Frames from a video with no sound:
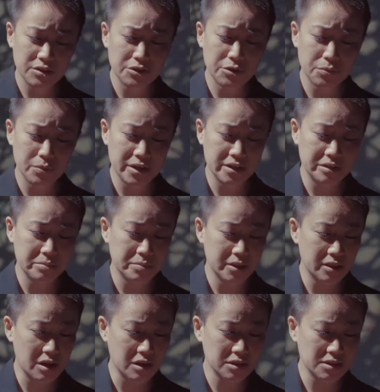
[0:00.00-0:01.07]
Your will
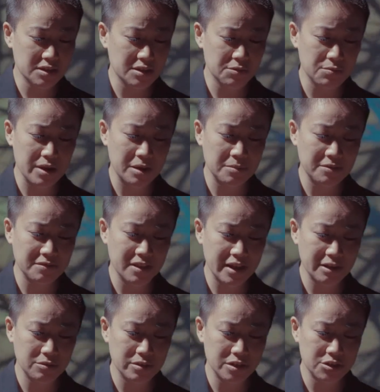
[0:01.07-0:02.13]
belongs to the realm of
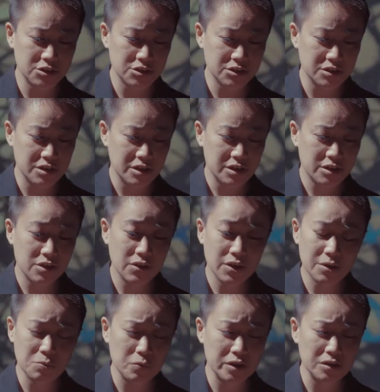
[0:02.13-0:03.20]
language. You
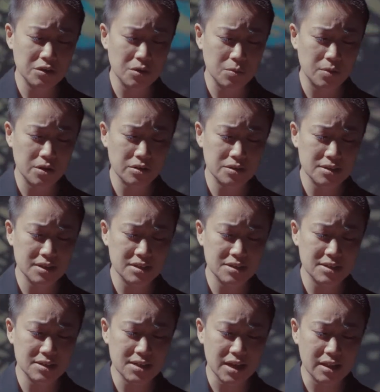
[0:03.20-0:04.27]
can will your words
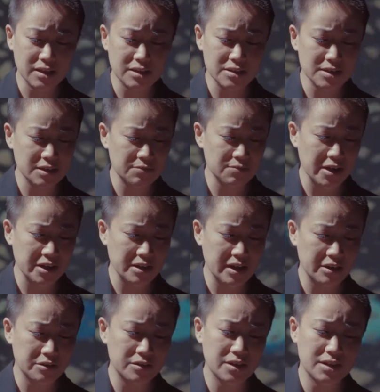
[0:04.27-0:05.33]
into silence, and right
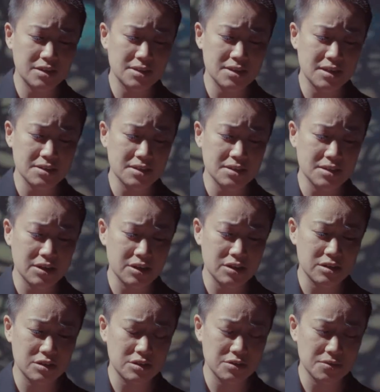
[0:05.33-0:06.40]
now it is necessary
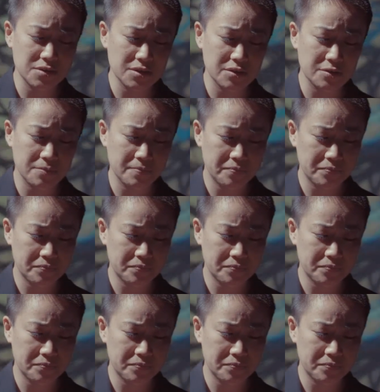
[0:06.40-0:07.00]
to do so.